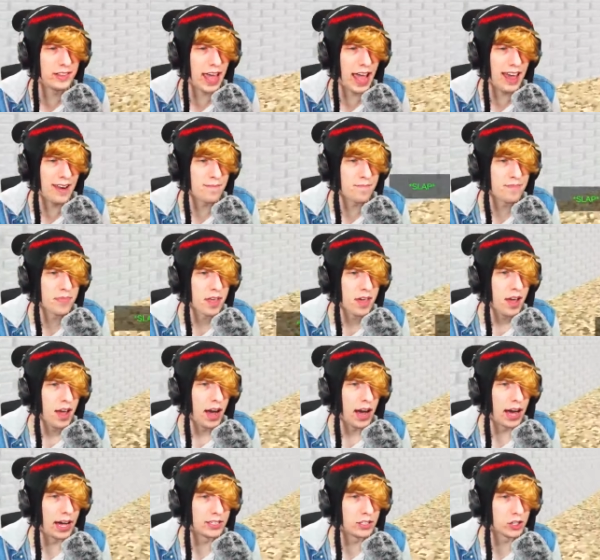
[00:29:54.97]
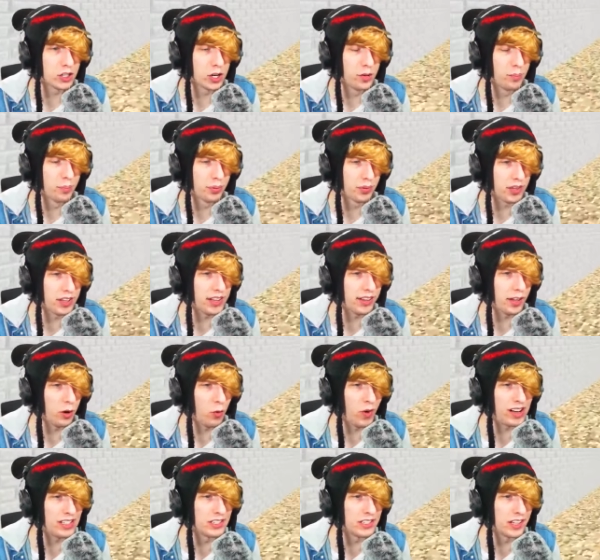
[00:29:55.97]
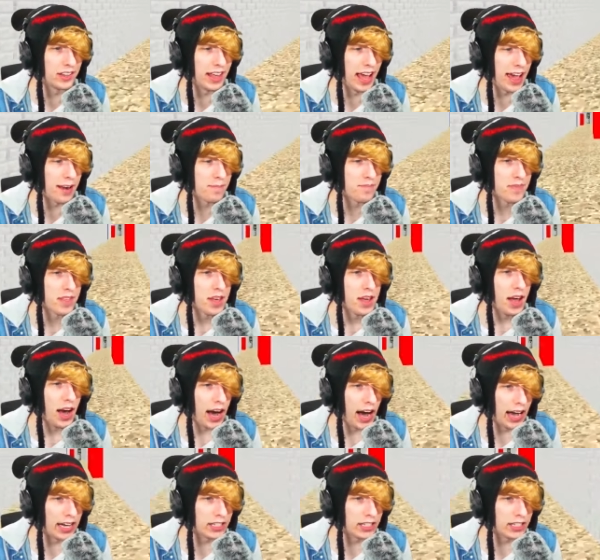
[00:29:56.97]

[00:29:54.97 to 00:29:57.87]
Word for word: that. I just completely wasted that. I